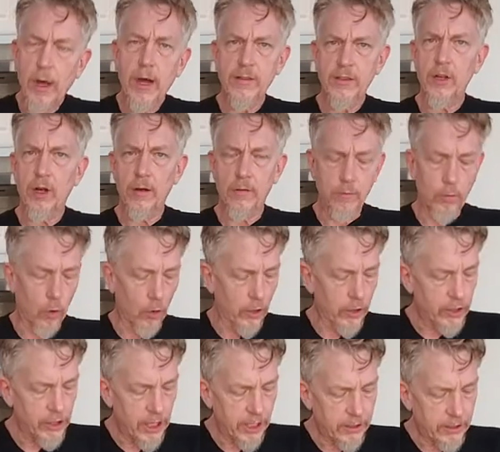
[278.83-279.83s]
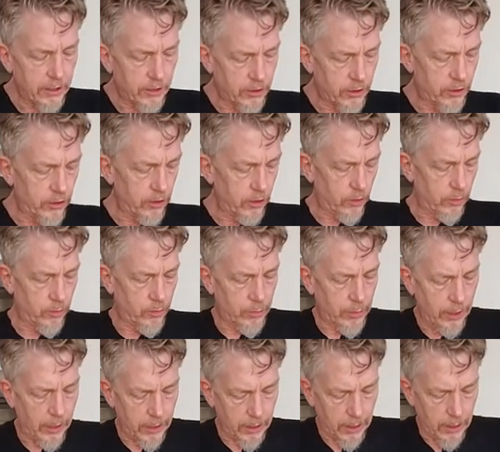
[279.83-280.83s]
I still have more injecting to do,
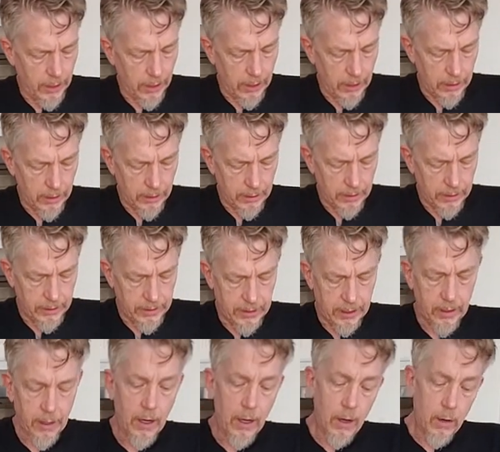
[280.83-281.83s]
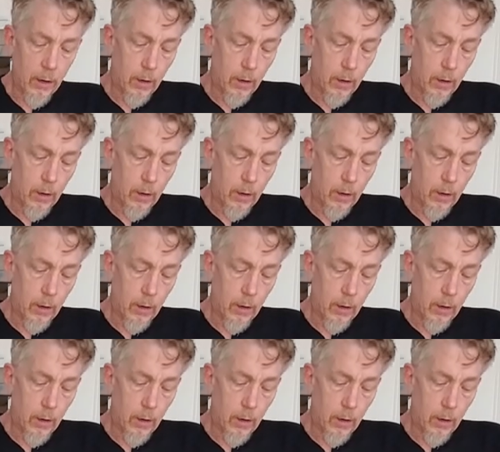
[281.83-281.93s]
but like I said,